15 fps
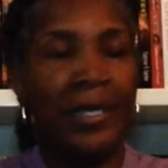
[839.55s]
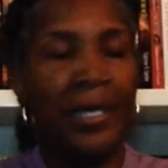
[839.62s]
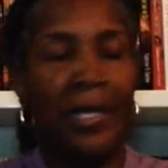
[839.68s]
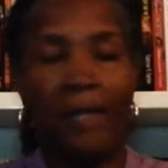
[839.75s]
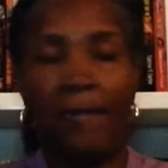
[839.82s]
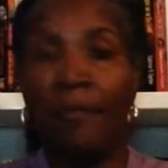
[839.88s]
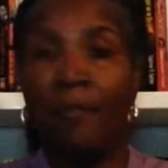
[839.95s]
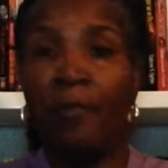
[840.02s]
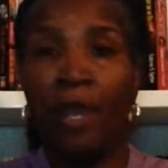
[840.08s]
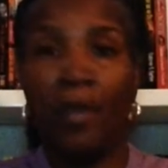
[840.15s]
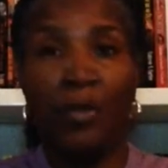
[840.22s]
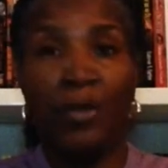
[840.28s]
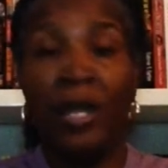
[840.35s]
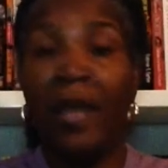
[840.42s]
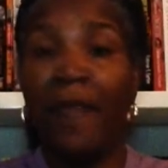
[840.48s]
And
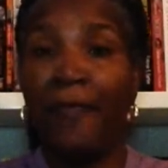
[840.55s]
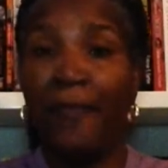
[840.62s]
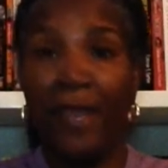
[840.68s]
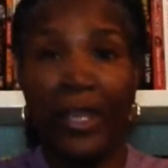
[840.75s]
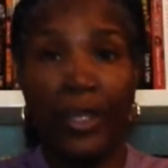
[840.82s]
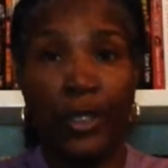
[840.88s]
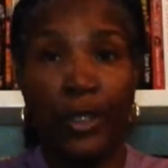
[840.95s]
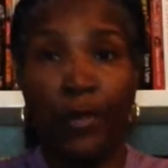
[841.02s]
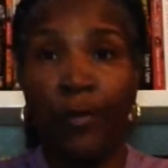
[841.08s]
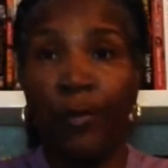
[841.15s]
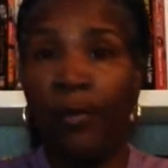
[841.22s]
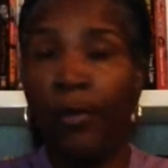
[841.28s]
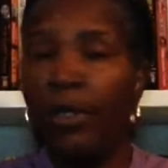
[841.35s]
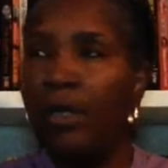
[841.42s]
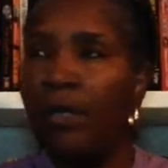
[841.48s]
Robert, I thank
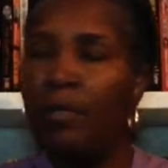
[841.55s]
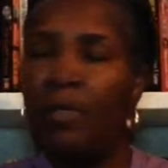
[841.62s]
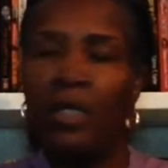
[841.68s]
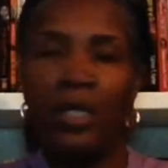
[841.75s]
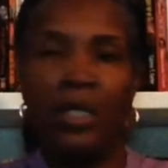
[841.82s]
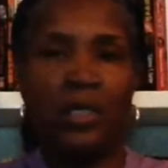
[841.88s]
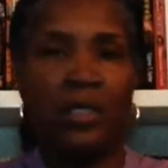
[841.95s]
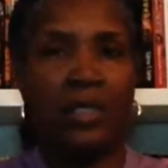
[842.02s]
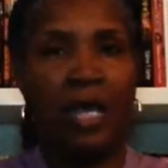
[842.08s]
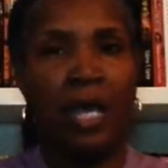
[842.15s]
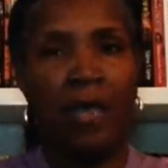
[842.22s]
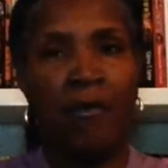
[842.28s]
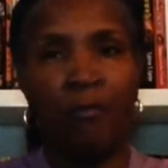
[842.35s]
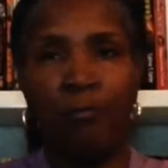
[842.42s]
you because I